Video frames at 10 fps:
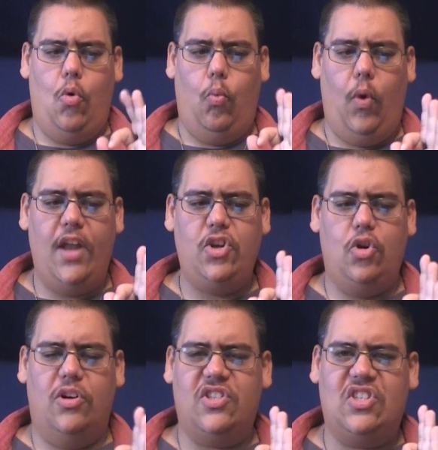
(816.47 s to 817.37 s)
When
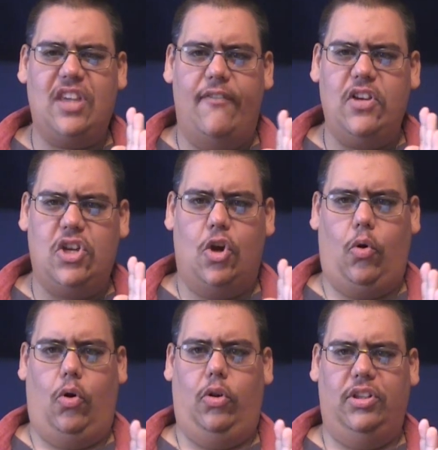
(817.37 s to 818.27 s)
your
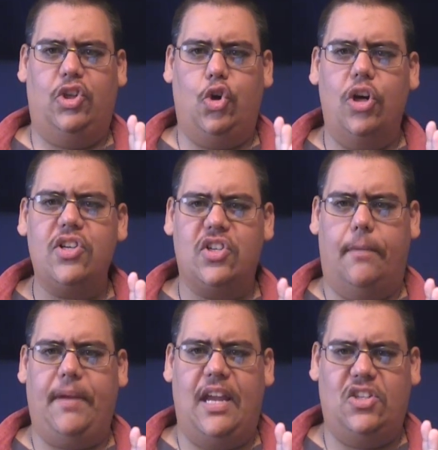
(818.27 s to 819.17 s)
7-year-old cooks
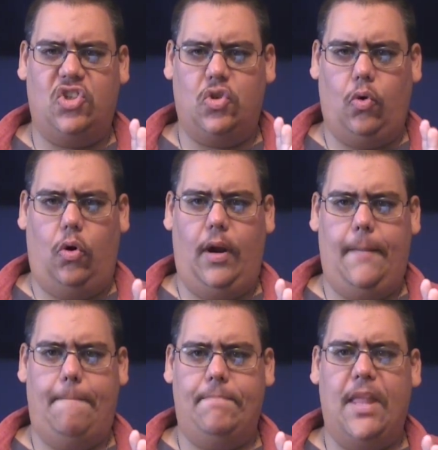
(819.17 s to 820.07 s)
up a story,
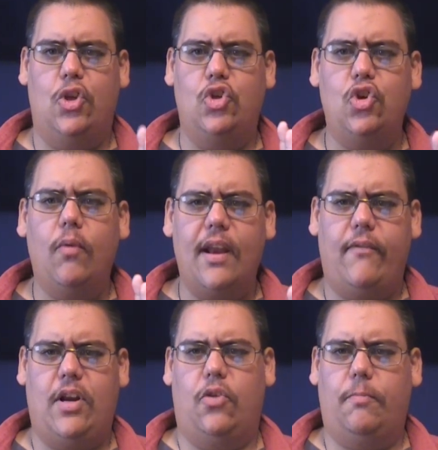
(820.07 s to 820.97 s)
do what
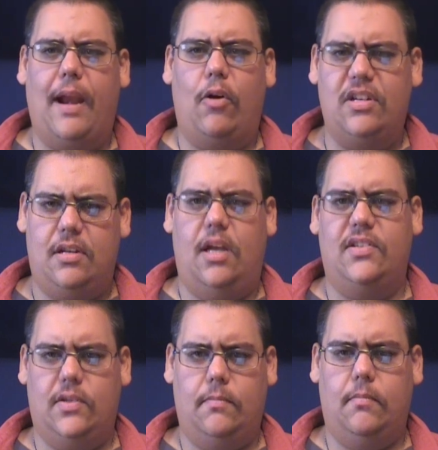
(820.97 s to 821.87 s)
every other parent
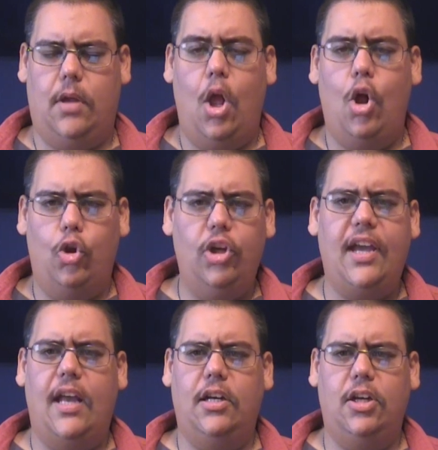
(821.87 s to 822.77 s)
does. Look
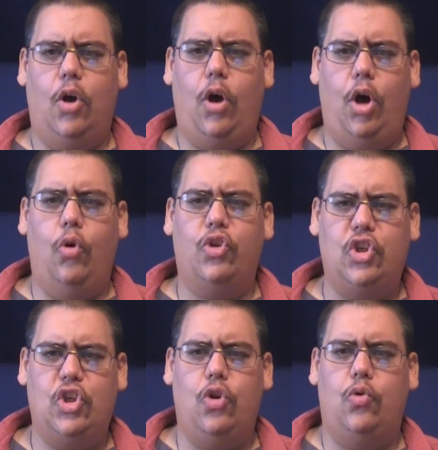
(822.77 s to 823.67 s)
at it and go, oh,
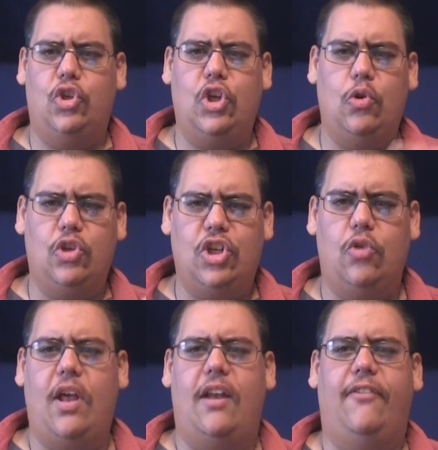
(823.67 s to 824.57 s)
cute, cute,
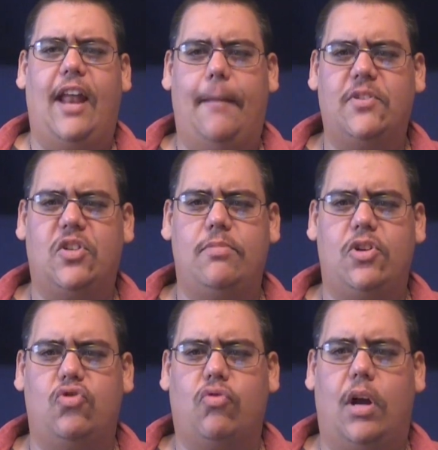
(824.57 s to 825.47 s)
cute, and if it happens to be
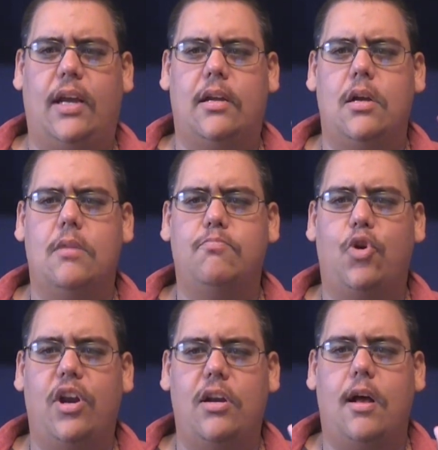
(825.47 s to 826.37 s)
a drawing,
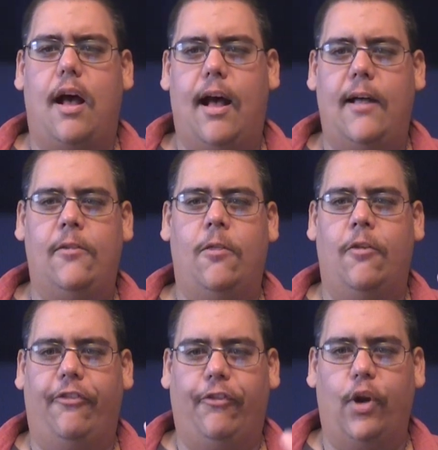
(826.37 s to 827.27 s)
put it on
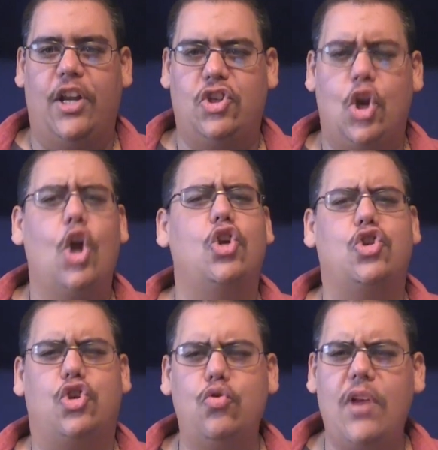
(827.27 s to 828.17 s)
the fridge.
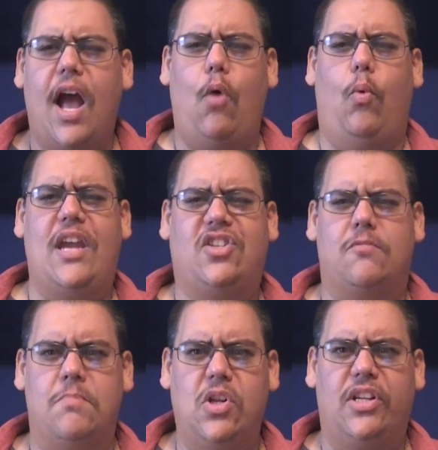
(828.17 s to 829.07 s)
Do not
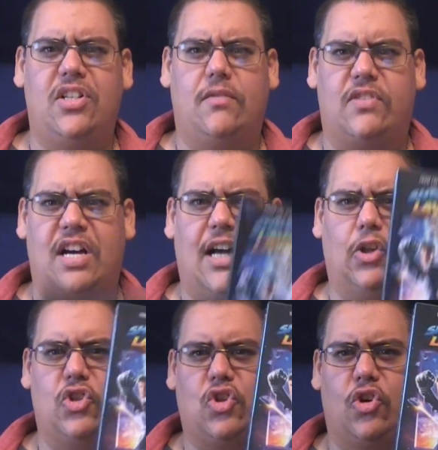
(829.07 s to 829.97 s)
waste millions of
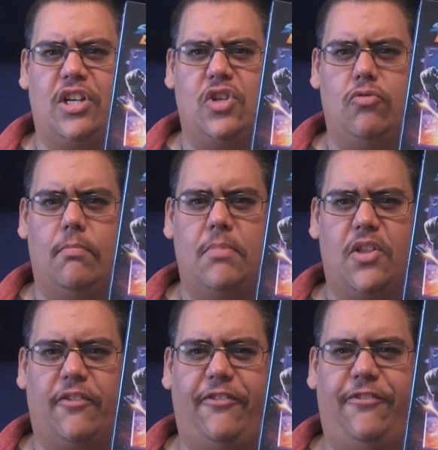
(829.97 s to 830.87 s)
dollars turning it into a
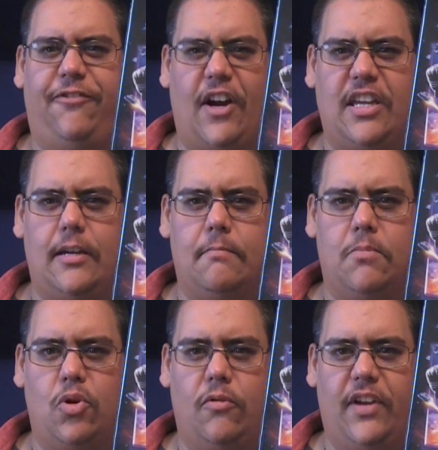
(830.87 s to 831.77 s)
motherfucking
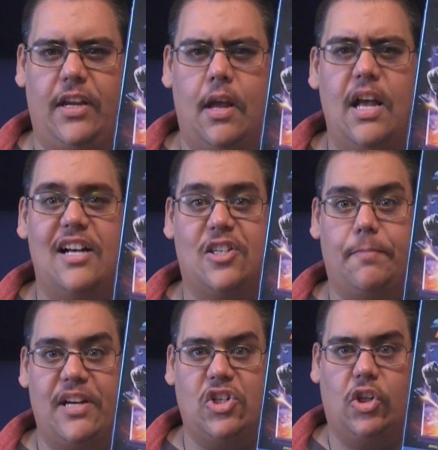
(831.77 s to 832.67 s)
movie,
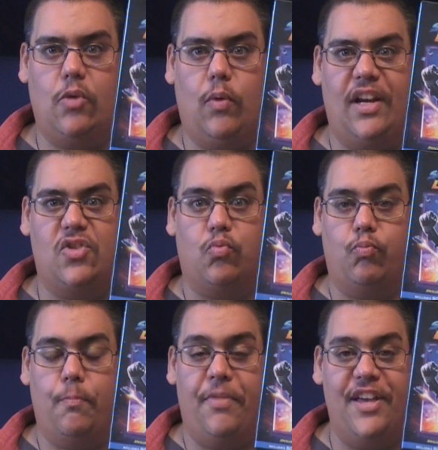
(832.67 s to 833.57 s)
especially when it's
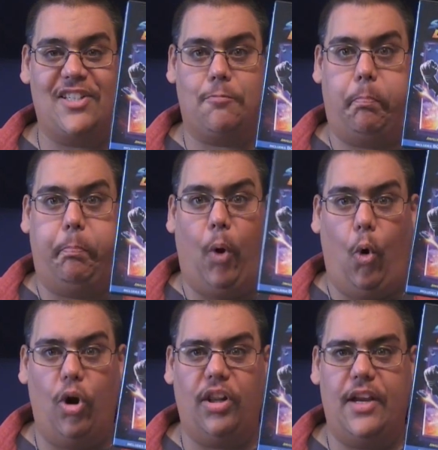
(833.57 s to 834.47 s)
this
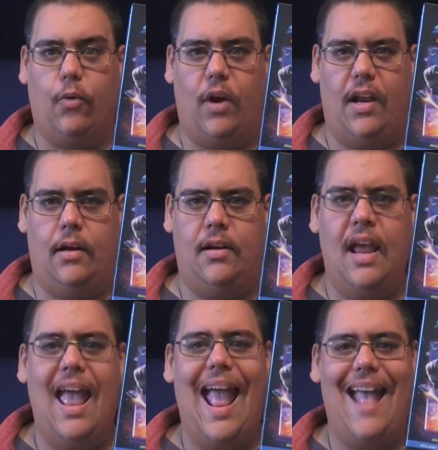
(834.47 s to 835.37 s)
poorly written
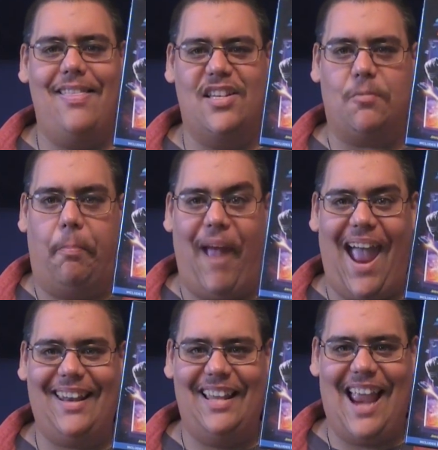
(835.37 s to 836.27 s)
and this
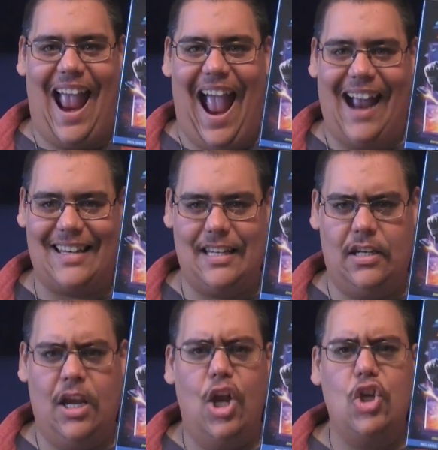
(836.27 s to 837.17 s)
badly
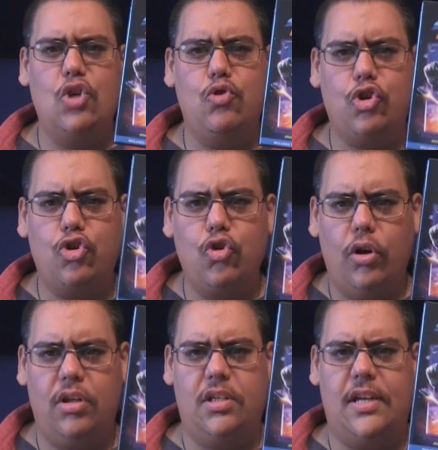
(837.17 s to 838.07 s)
acted. You
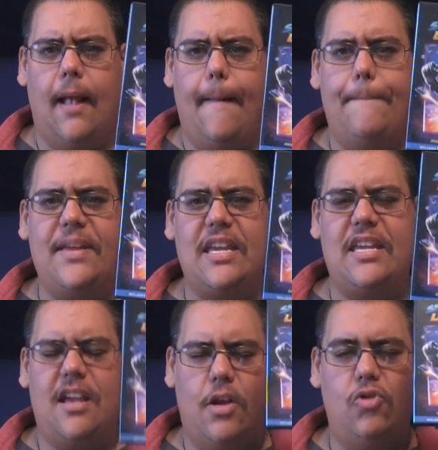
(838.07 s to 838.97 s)
shouldn't
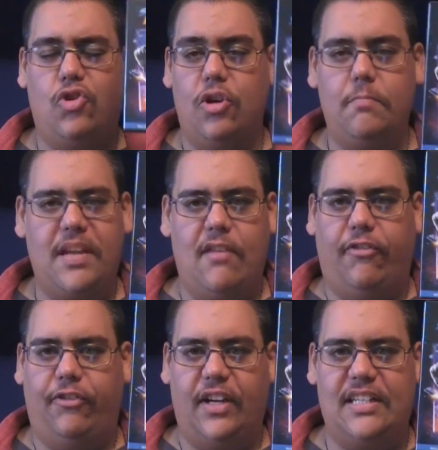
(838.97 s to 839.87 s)
be
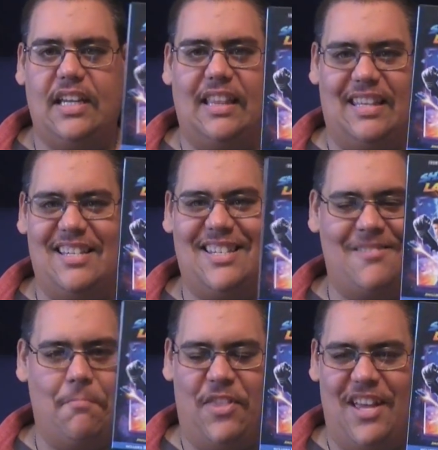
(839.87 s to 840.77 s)
inflicting
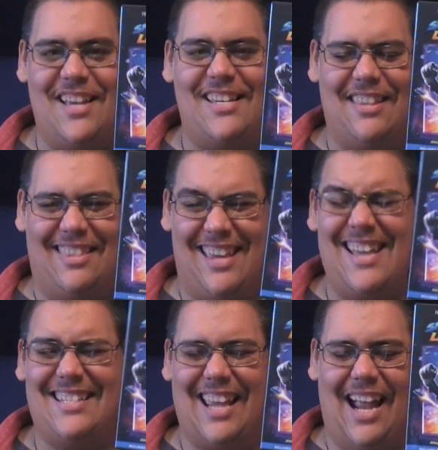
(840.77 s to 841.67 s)
this
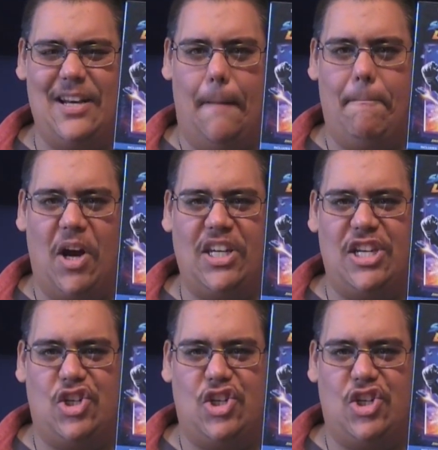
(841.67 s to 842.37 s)
kind of monkey